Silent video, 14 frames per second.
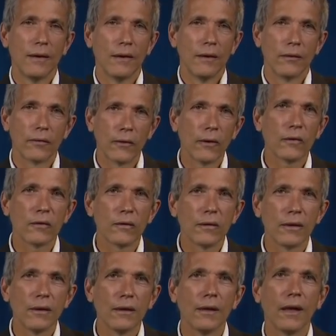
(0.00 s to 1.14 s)
First,
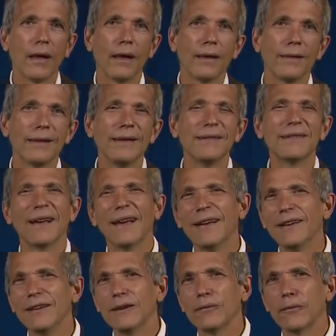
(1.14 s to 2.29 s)
uh, these
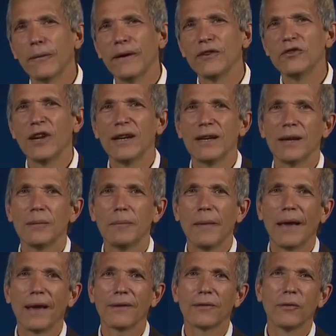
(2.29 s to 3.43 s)
undifferentiated
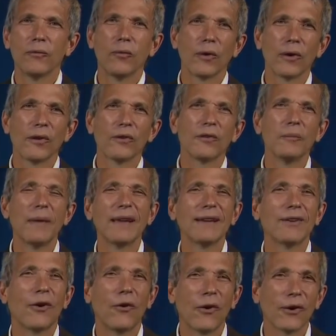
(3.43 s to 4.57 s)
mass of words make it
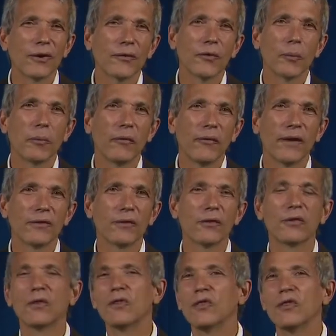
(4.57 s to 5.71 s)
harder for professors
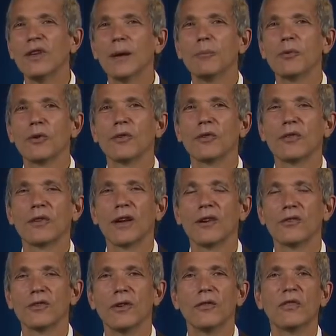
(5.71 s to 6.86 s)
to skip your
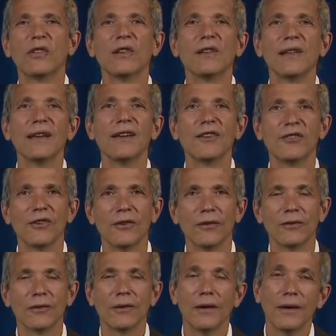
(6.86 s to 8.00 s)
discussion of silly
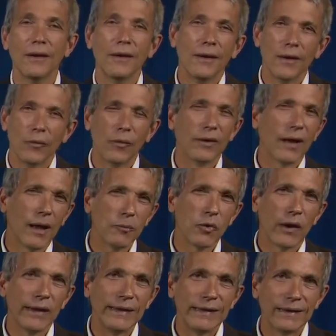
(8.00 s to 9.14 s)
issues. When I'm
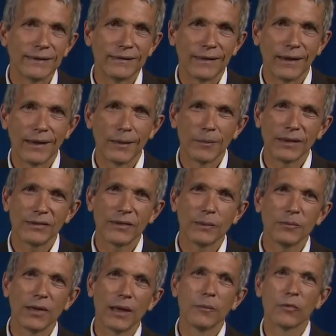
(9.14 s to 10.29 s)
grading an exam, I
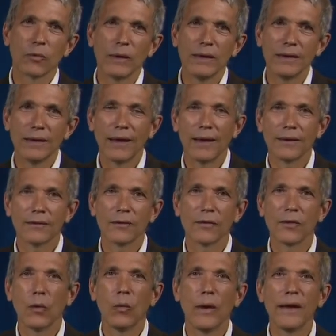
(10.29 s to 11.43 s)
sometimes read an answer
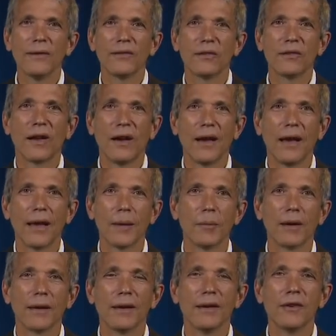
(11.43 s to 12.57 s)
that wastes time
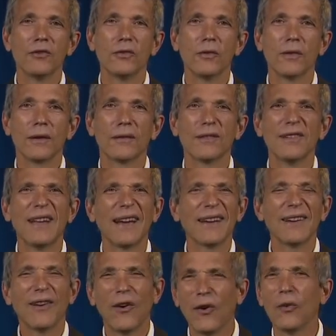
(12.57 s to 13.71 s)
on an issue that's not at
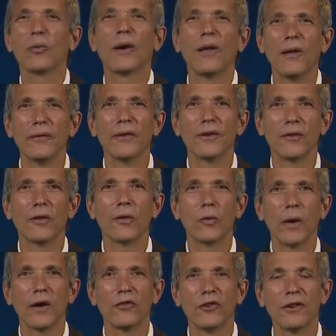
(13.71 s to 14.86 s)
all relevant to the
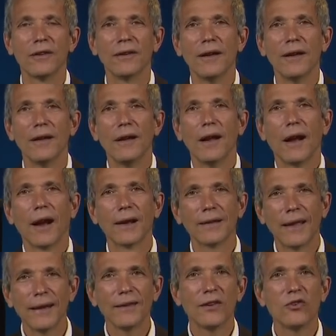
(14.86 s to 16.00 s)
question. I'd
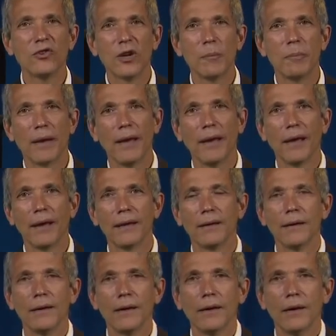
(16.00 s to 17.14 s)
like to jump ahead
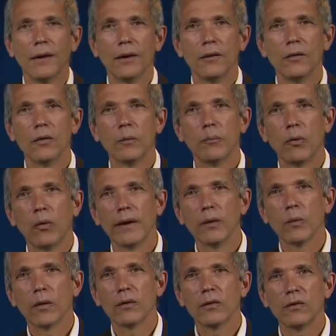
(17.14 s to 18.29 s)
to the point
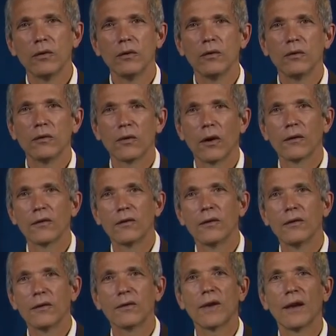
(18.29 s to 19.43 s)
where the student starts to
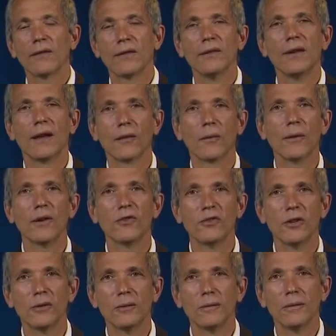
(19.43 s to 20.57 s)
discuss another
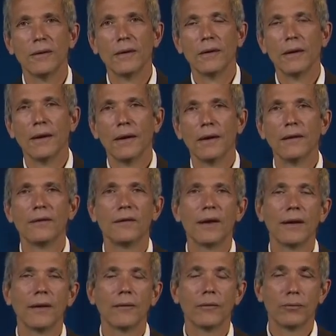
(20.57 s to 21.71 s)
issue instead
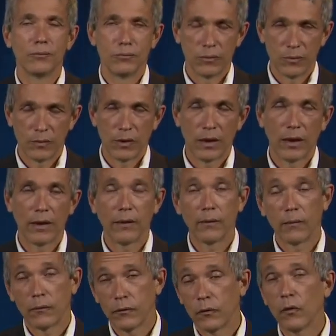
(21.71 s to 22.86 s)
of uh,
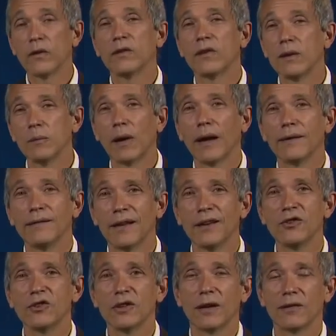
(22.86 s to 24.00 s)
focusing my
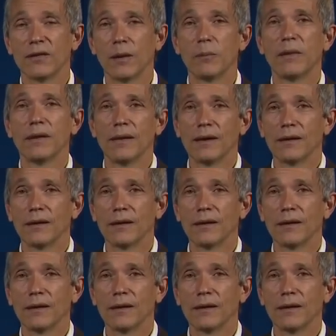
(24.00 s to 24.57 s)
attention on something that's